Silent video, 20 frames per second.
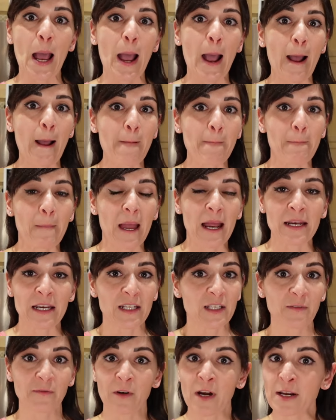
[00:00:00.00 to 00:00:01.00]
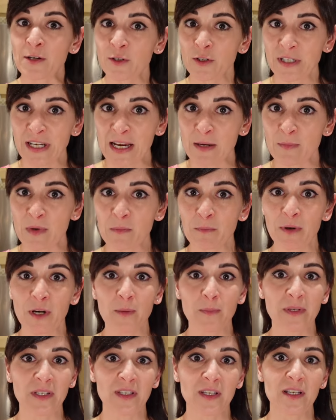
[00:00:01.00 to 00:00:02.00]
Um, and it's for entertainment
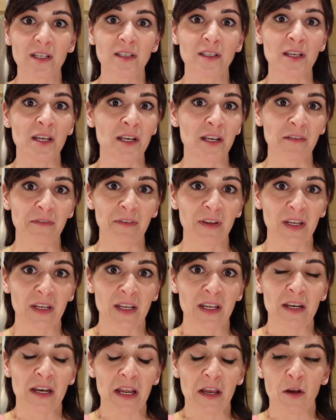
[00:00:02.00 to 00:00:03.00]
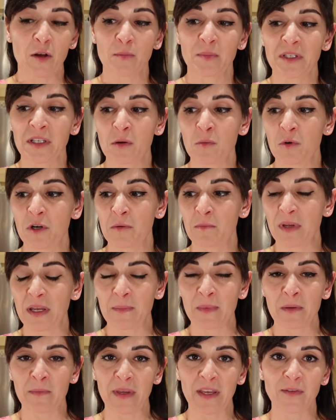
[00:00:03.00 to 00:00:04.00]
purposes, and if it can help someone
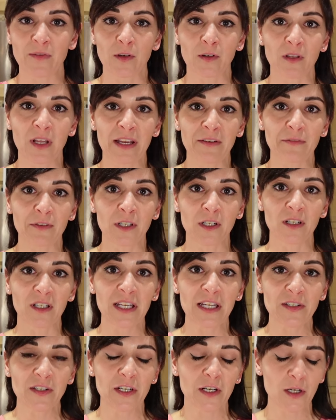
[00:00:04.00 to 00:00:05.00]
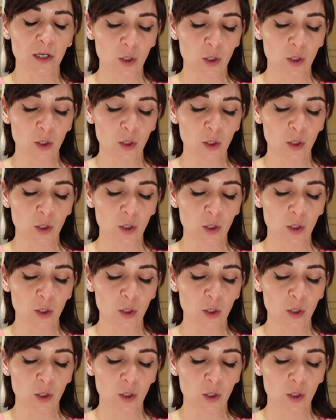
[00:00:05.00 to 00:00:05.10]
maybe make their life a little easier,